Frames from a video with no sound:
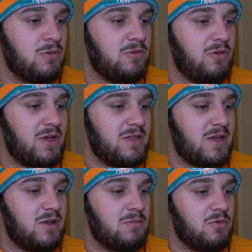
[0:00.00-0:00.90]
get
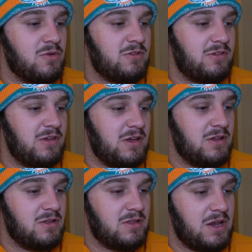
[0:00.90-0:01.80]
that number one
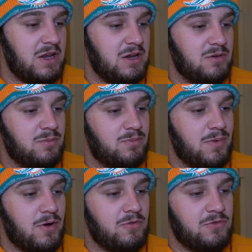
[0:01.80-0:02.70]
seed. They need
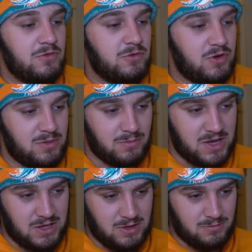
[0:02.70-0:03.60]
both Green
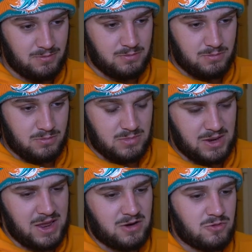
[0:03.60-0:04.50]
Bay
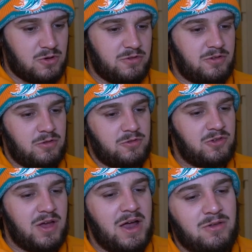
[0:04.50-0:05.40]
and New Orleans to lose.
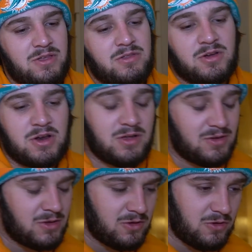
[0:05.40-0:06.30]
So I don't think they're going
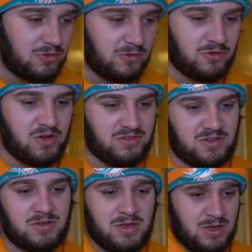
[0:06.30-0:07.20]
to go too
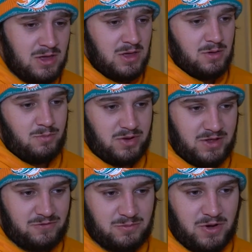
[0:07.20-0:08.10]
crazy. But
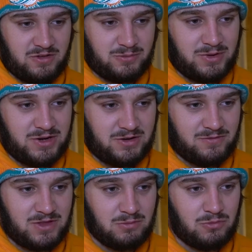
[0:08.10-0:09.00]
if the possibility
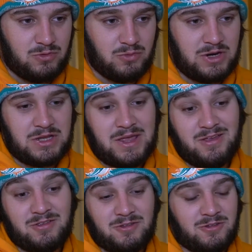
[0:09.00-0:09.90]
of them winning
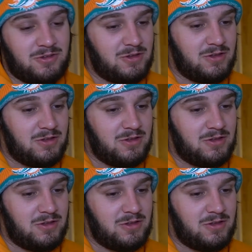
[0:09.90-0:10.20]
is,